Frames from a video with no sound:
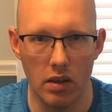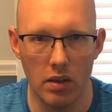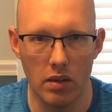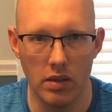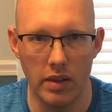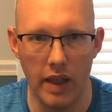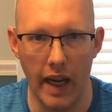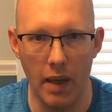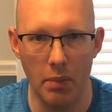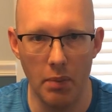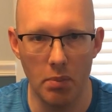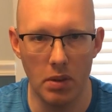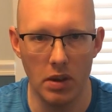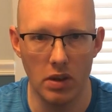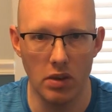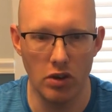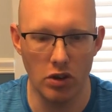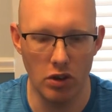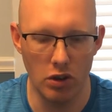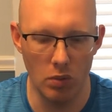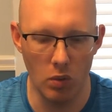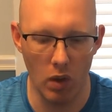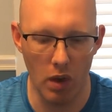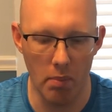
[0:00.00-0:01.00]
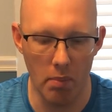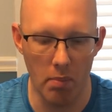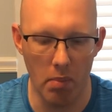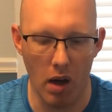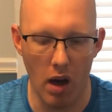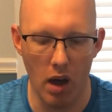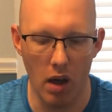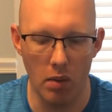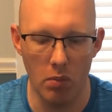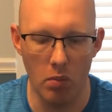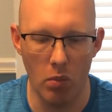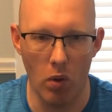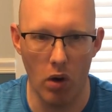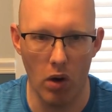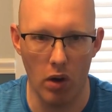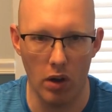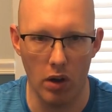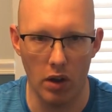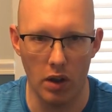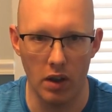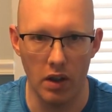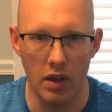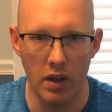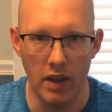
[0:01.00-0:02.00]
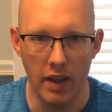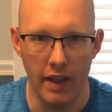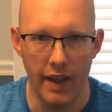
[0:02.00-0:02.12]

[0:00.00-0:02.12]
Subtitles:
dampened, you want to bottom water.